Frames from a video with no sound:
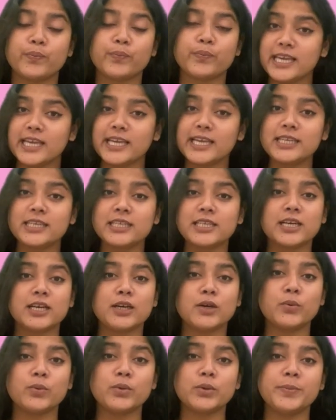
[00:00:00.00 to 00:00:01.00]
Eat
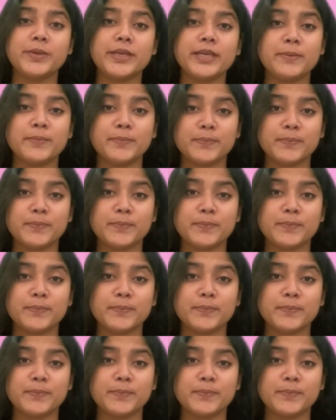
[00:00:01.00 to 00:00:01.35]
will be